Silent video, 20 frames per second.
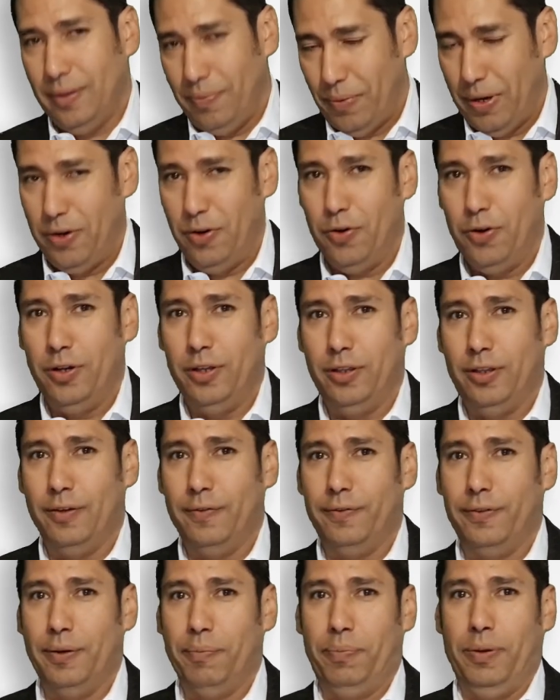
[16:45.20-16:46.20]
the majority
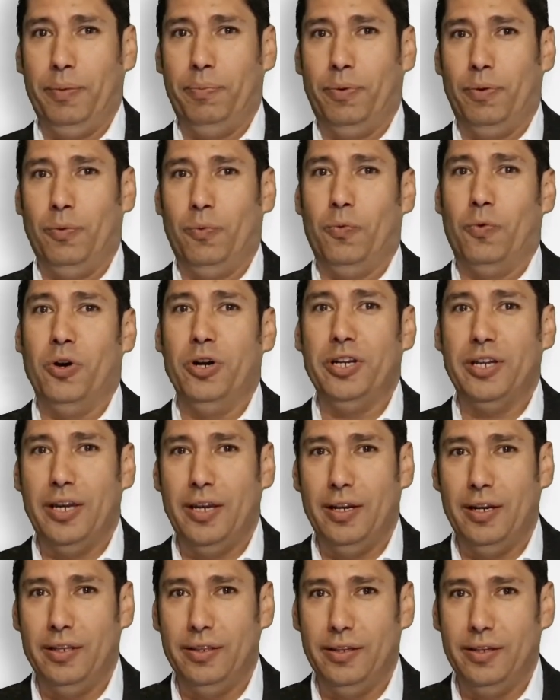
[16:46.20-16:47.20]
of the people
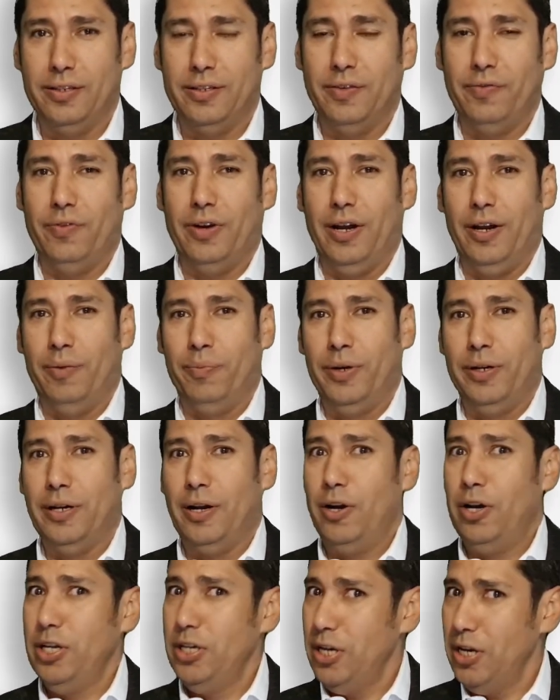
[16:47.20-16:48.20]
working in this environment
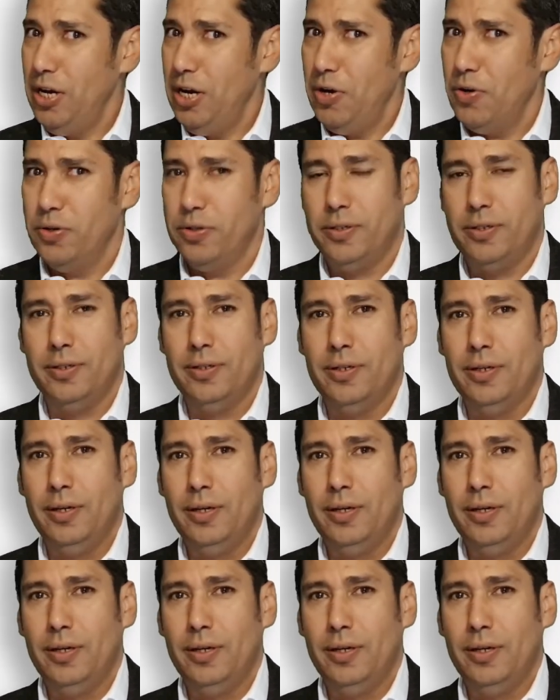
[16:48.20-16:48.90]
are engineers,